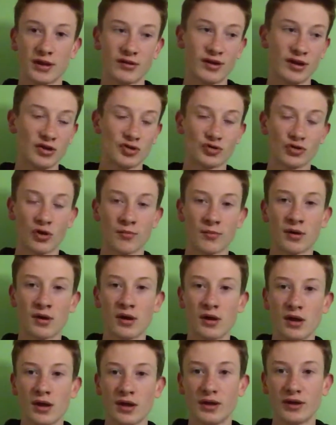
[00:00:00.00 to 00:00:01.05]
It did drop,
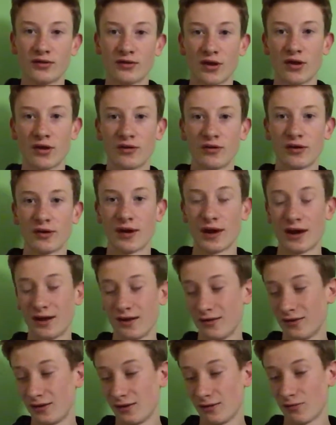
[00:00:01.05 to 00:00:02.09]
and he turned it
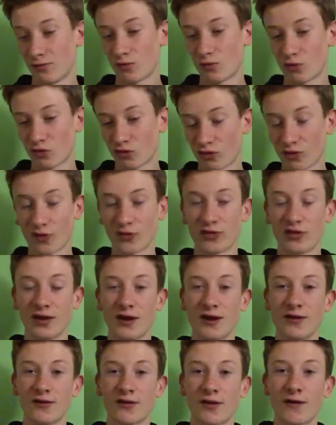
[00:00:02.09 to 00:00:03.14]
and he slotted
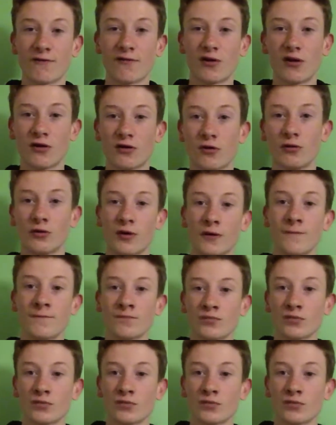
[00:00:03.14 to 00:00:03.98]
it into that far corner